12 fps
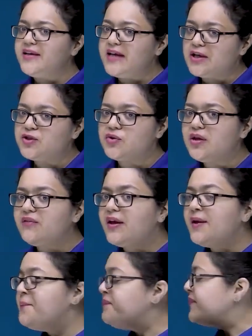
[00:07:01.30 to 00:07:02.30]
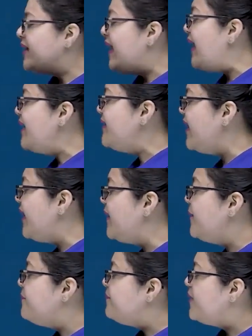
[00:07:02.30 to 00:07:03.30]
a natural way, and then
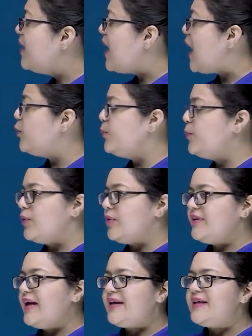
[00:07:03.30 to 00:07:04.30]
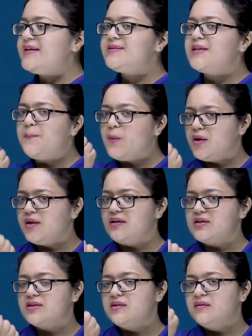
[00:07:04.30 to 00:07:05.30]
the output, that is the
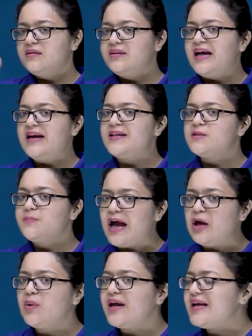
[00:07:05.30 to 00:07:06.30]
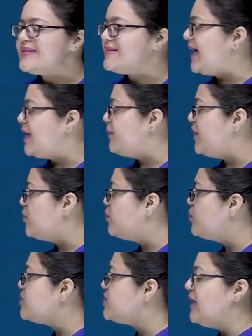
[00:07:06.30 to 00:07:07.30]
products, that is biogas, can be
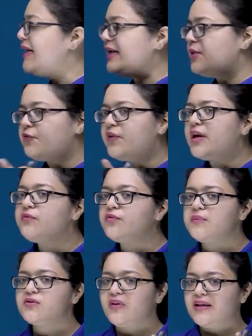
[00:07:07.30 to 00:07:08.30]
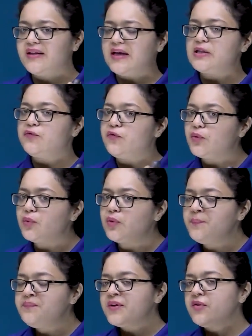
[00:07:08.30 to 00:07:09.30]
used in different forms, whether as fuel,
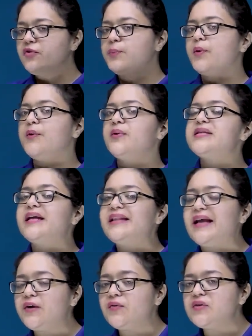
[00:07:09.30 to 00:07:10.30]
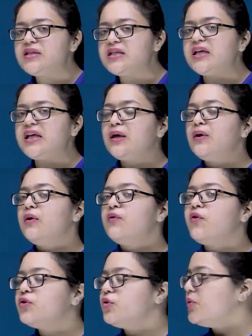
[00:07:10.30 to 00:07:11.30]
for producing electricity,
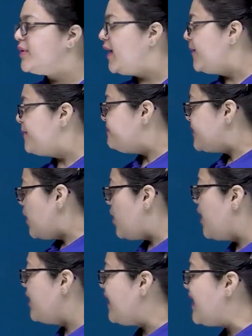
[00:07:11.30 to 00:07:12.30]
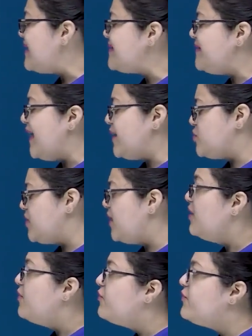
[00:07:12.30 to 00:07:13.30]
for cooking, or as natural
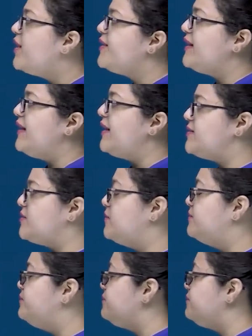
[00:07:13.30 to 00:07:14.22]
fertilizer.